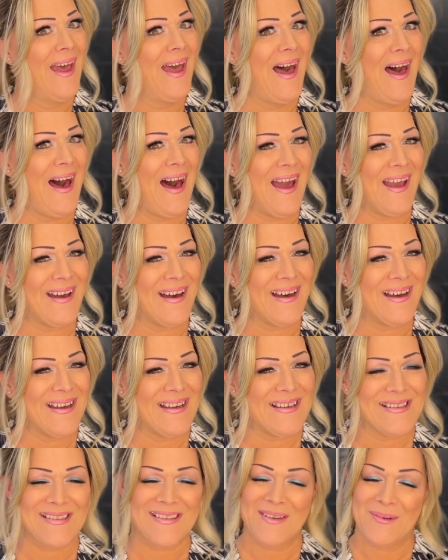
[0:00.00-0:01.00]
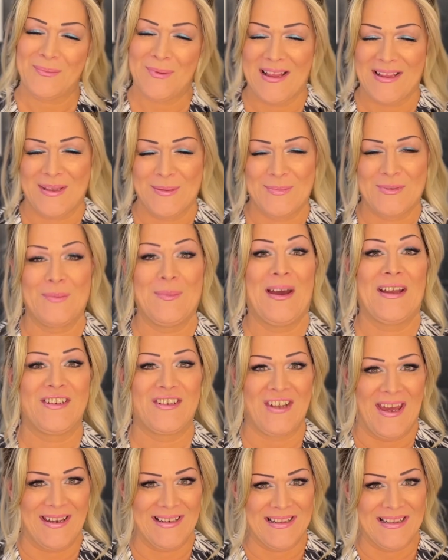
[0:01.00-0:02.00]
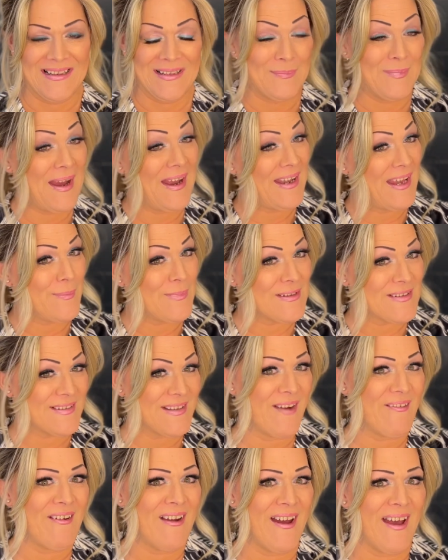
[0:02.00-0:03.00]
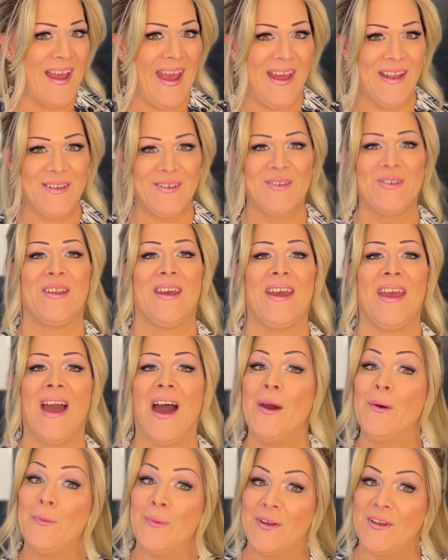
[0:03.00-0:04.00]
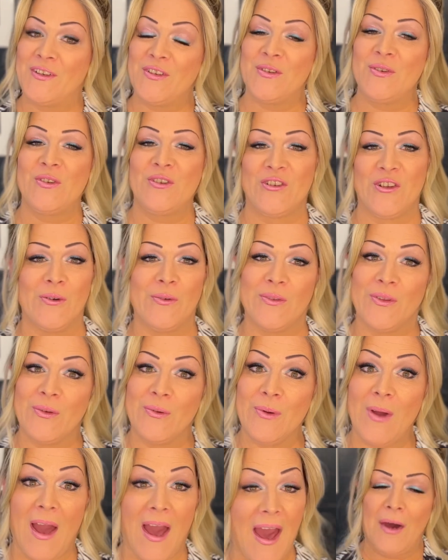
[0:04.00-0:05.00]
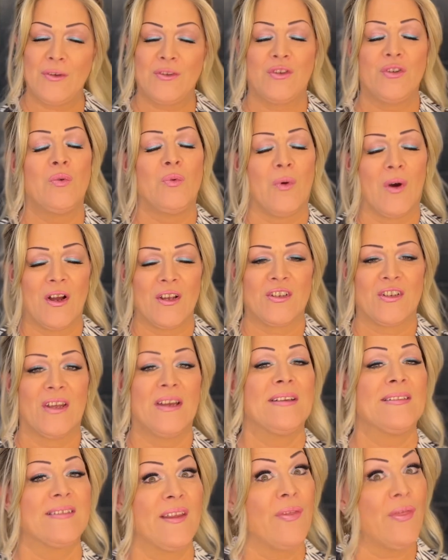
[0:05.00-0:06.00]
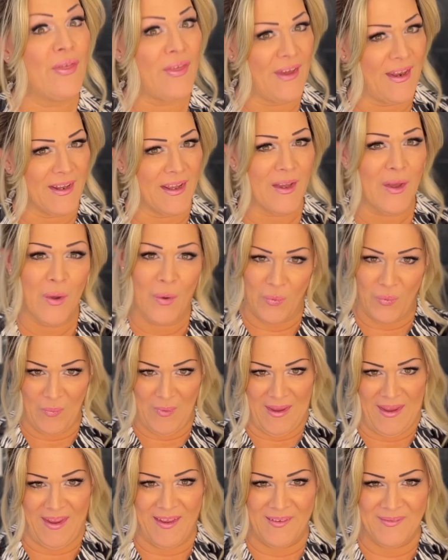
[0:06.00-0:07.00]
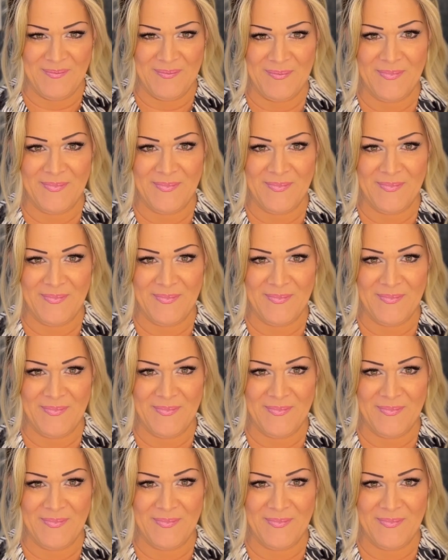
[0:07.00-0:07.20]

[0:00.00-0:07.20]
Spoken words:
Hi guys, welcome to my channel. My name is Sarah and today I want to show you how to wash a synthetic wig.